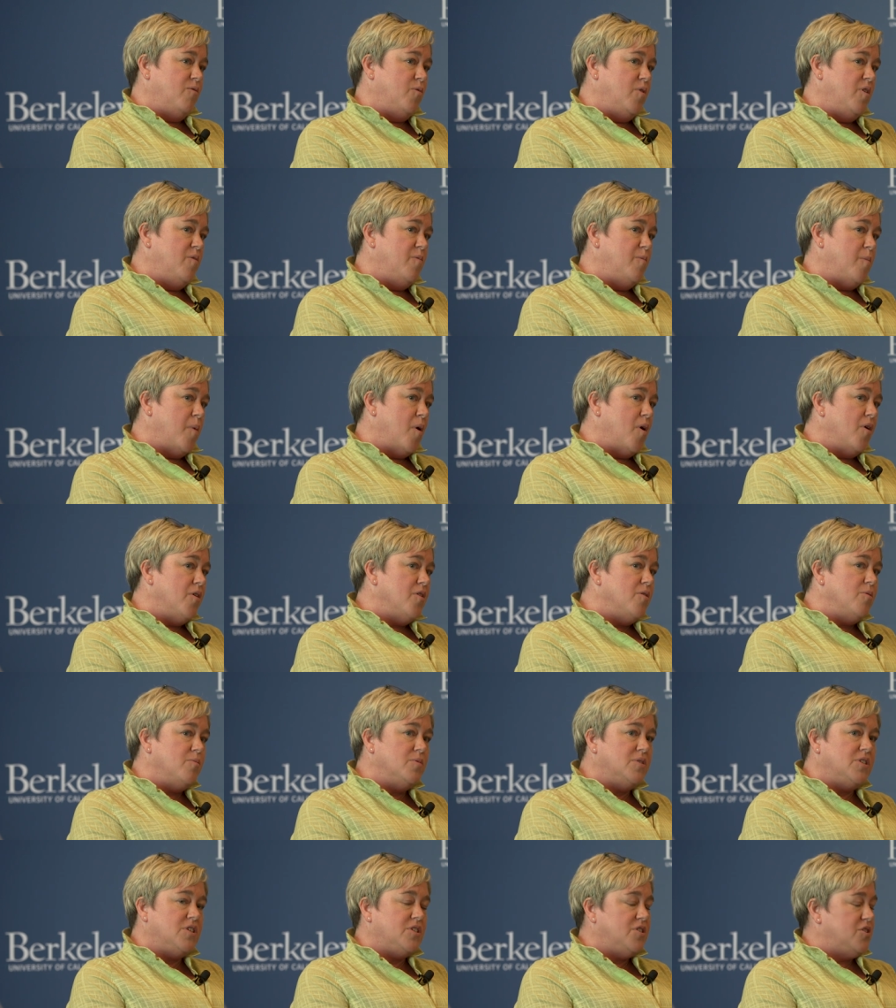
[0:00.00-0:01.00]
we
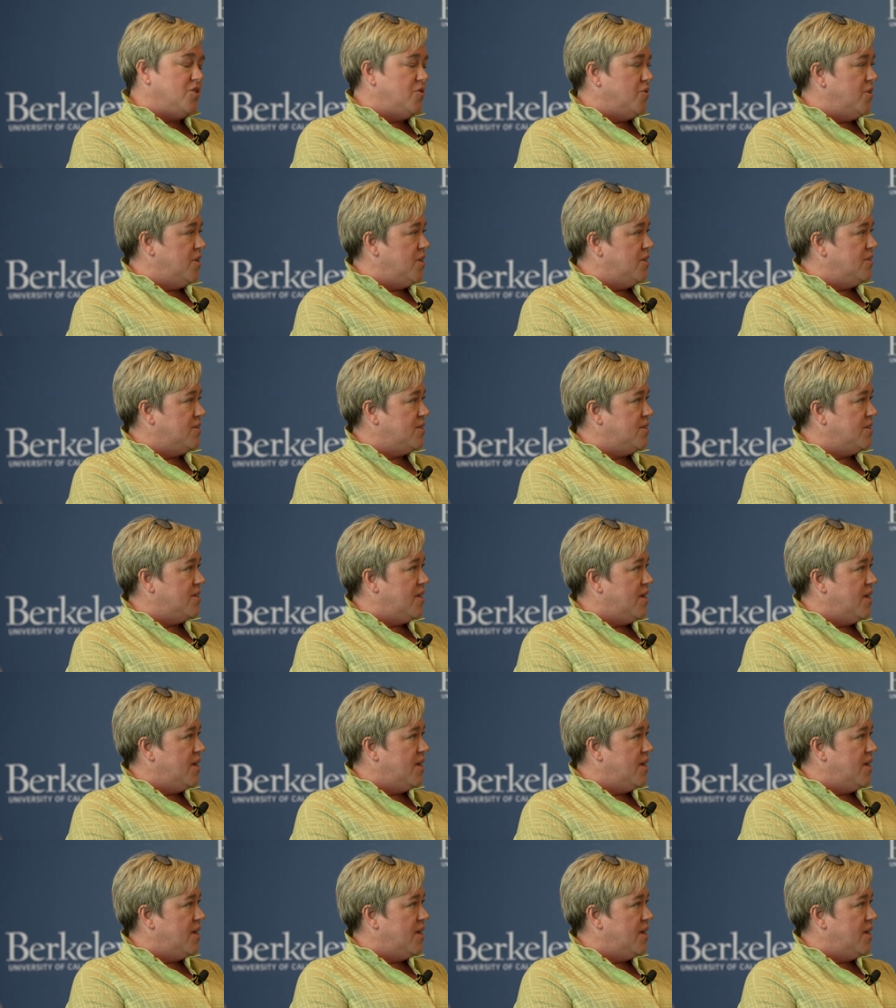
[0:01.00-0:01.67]
partner with students